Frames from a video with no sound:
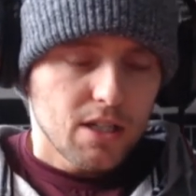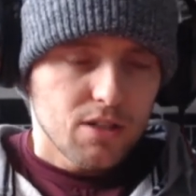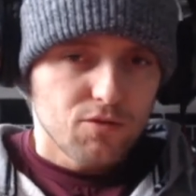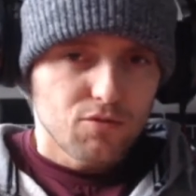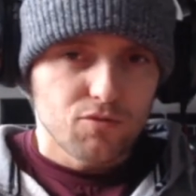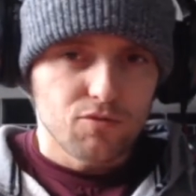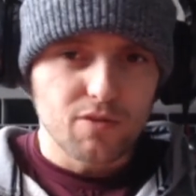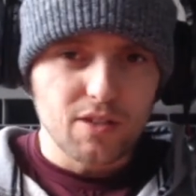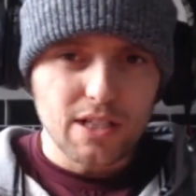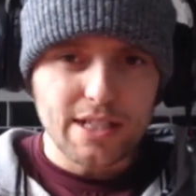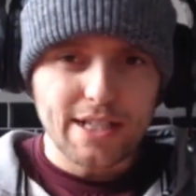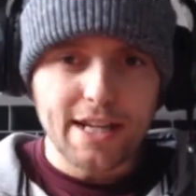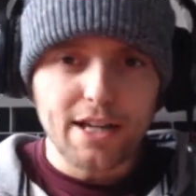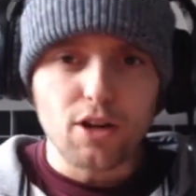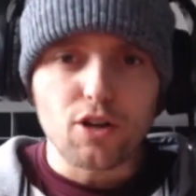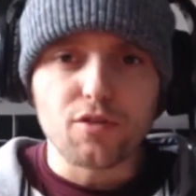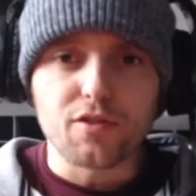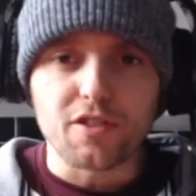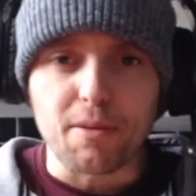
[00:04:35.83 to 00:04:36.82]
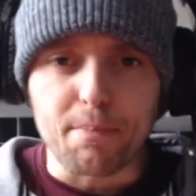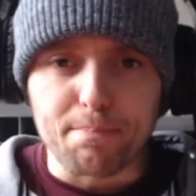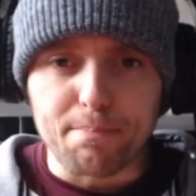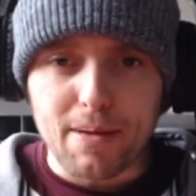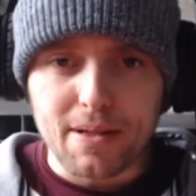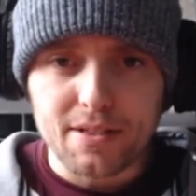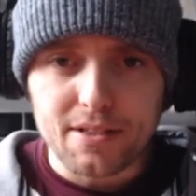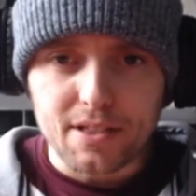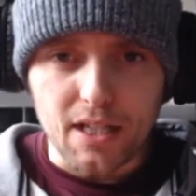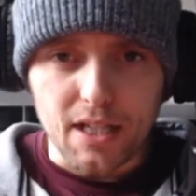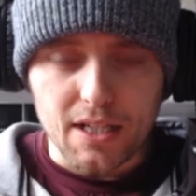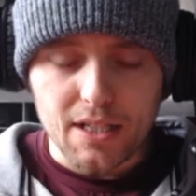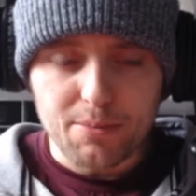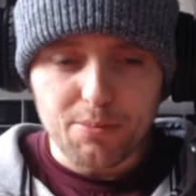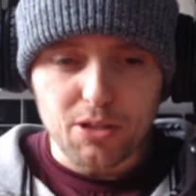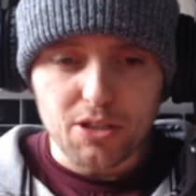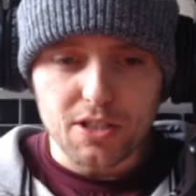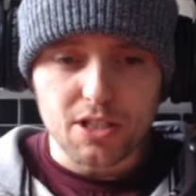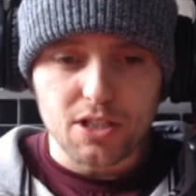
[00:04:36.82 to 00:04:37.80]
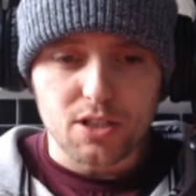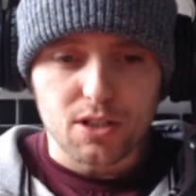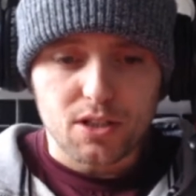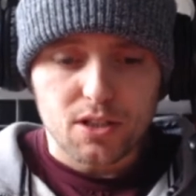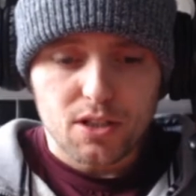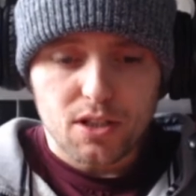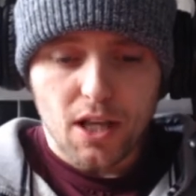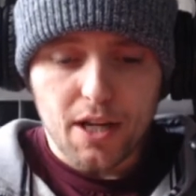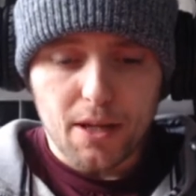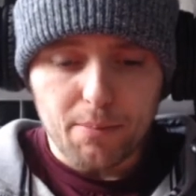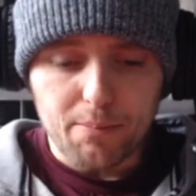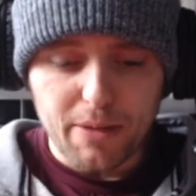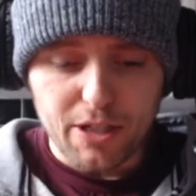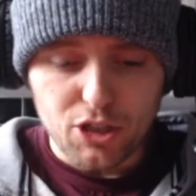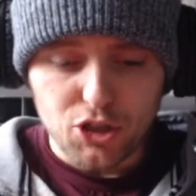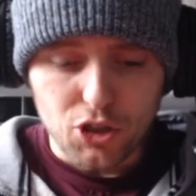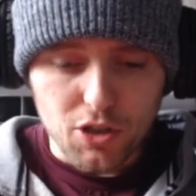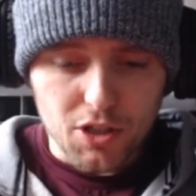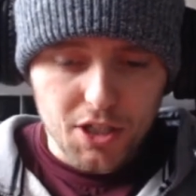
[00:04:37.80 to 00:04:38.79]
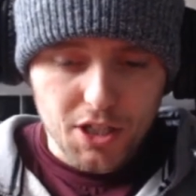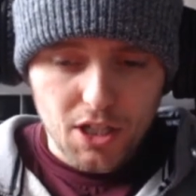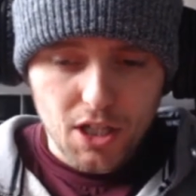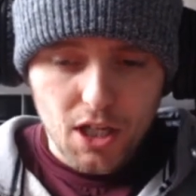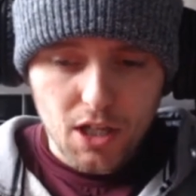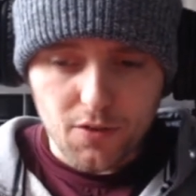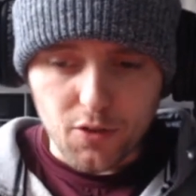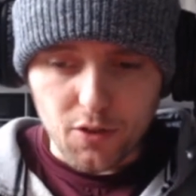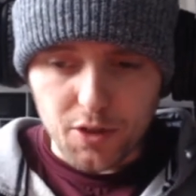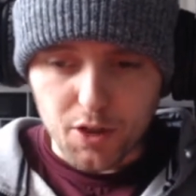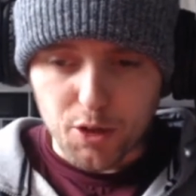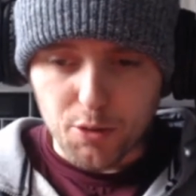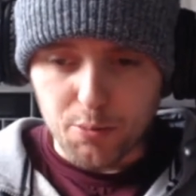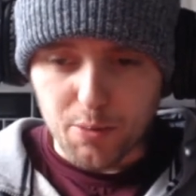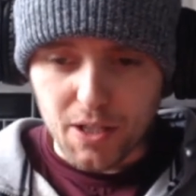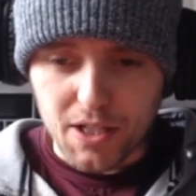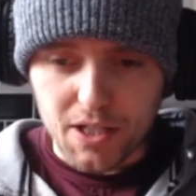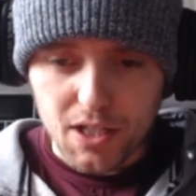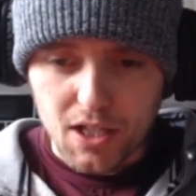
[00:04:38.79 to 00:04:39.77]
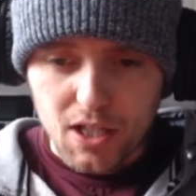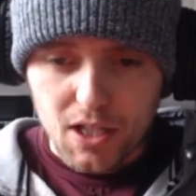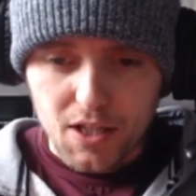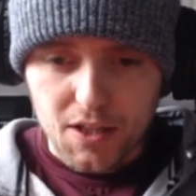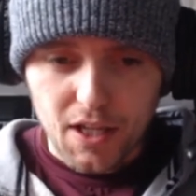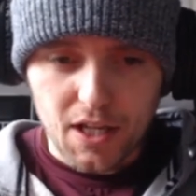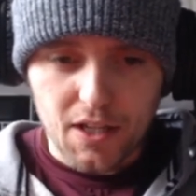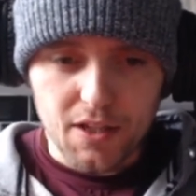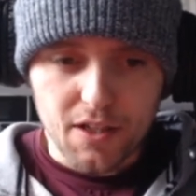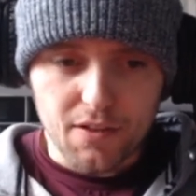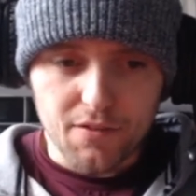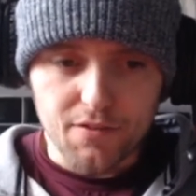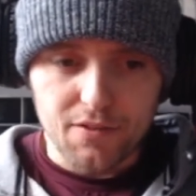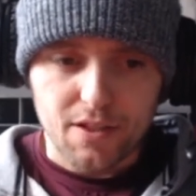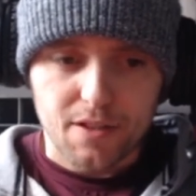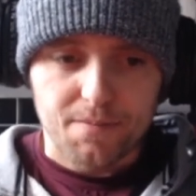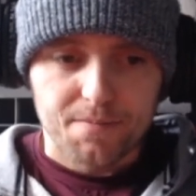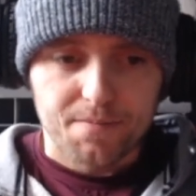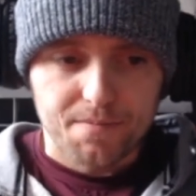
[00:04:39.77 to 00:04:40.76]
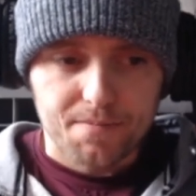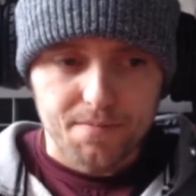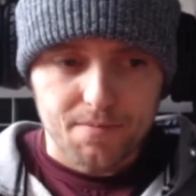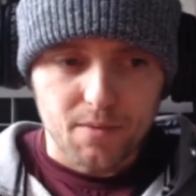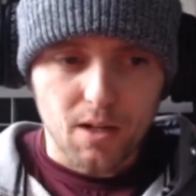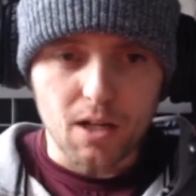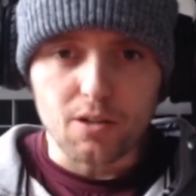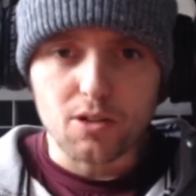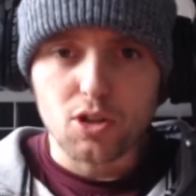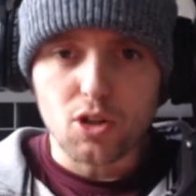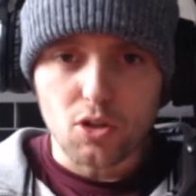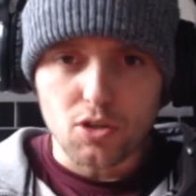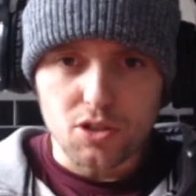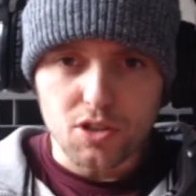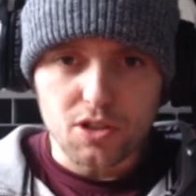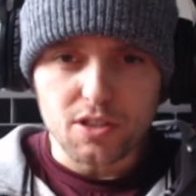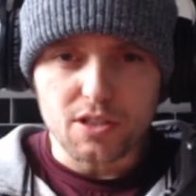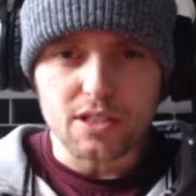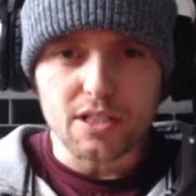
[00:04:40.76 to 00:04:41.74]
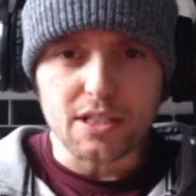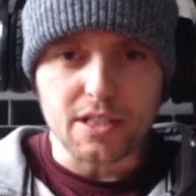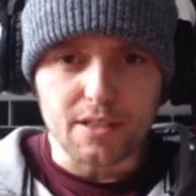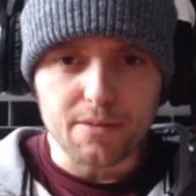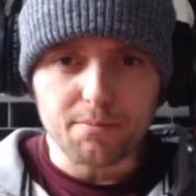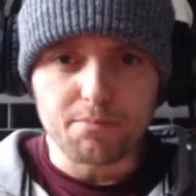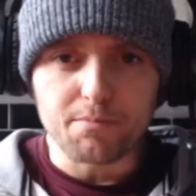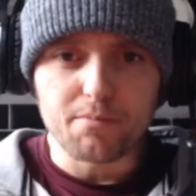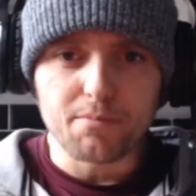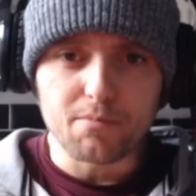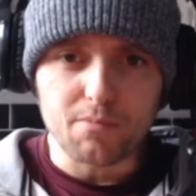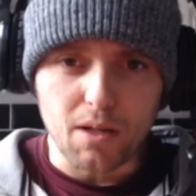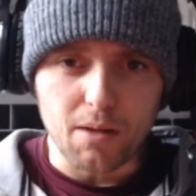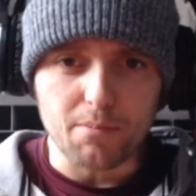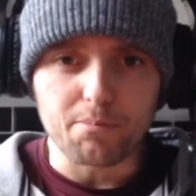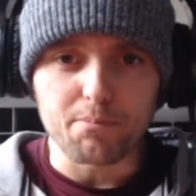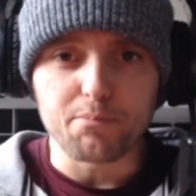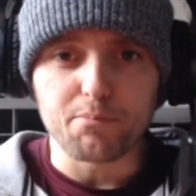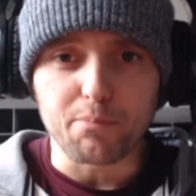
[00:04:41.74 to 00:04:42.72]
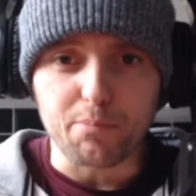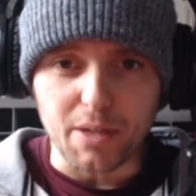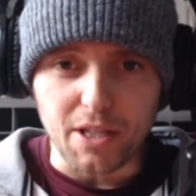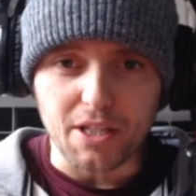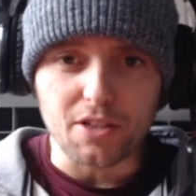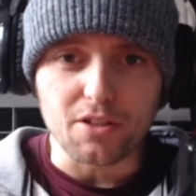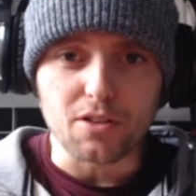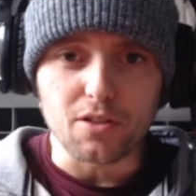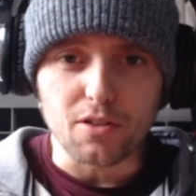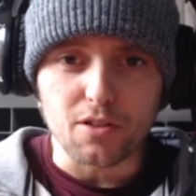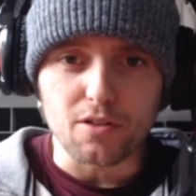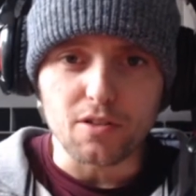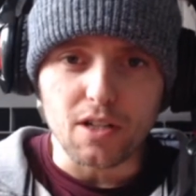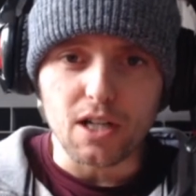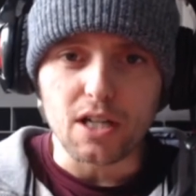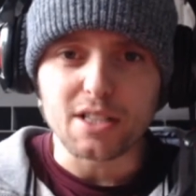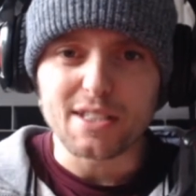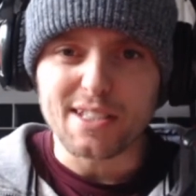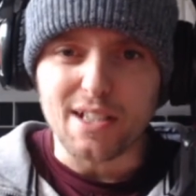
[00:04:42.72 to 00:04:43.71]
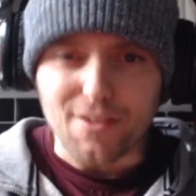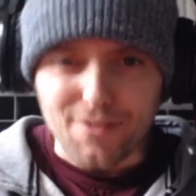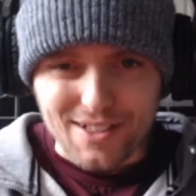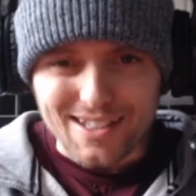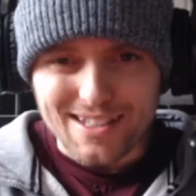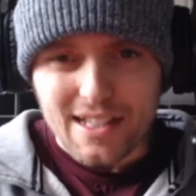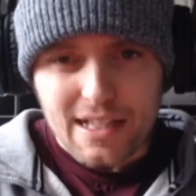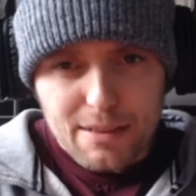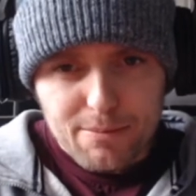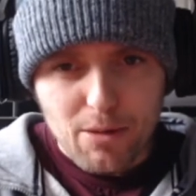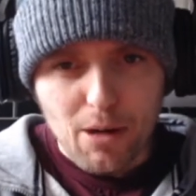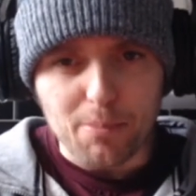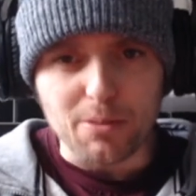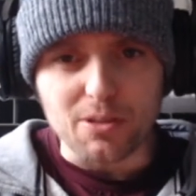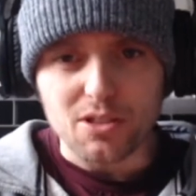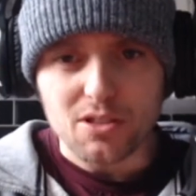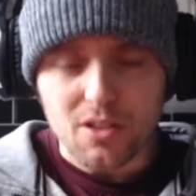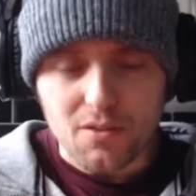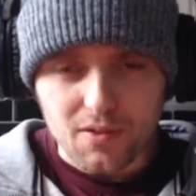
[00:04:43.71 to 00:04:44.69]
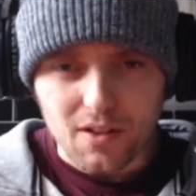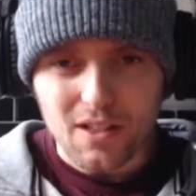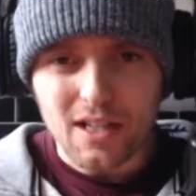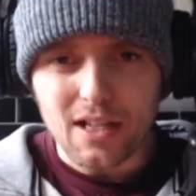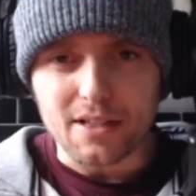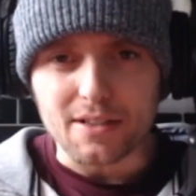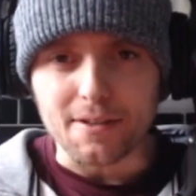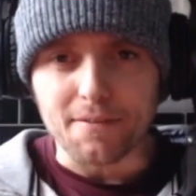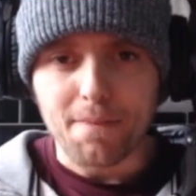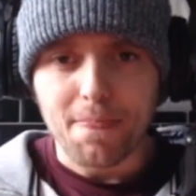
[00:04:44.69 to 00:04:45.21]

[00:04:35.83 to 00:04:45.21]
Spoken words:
really get over it mentally, because it's like a big chunk of your life, or it could be that they've constantly beat your self-esteem up and stuff like that. And